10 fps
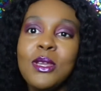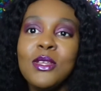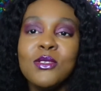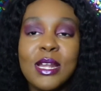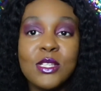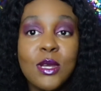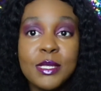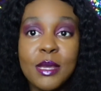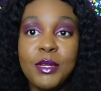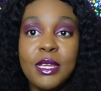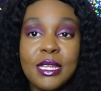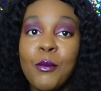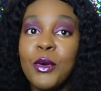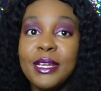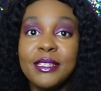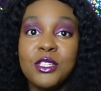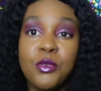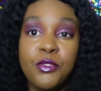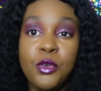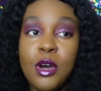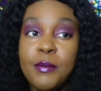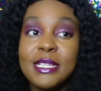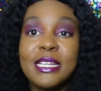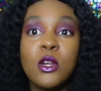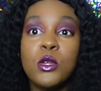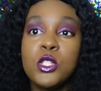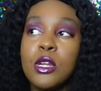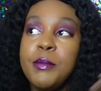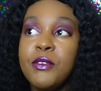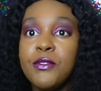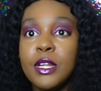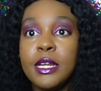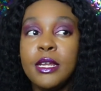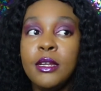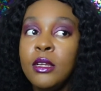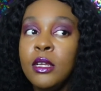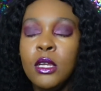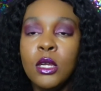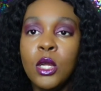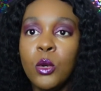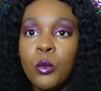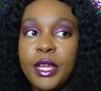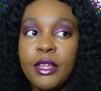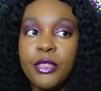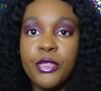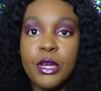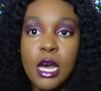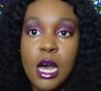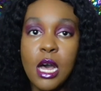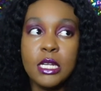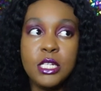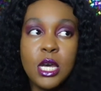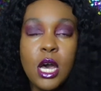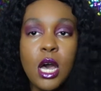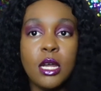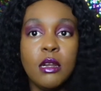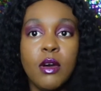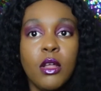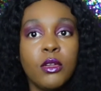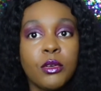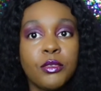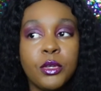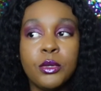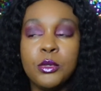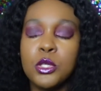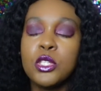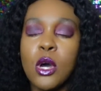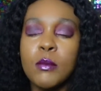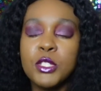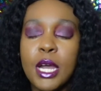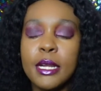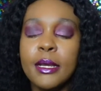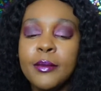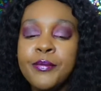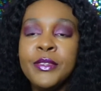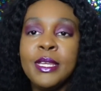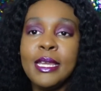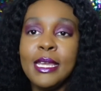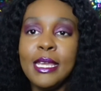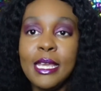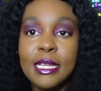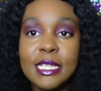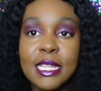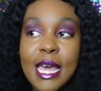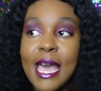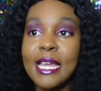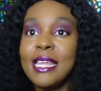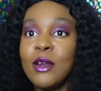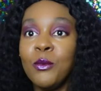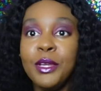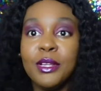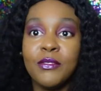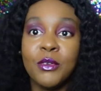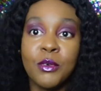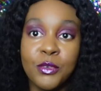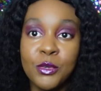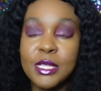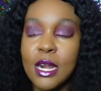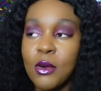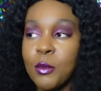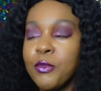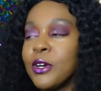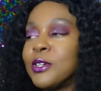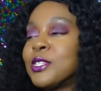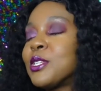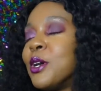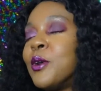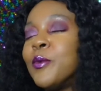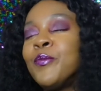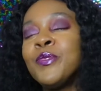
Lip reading: So that's why I was able to I want to get this review up, because I know it's going to be flooded with a ton of other reviews. So I'm trying to get into that wheel of the reviews that are up first. So,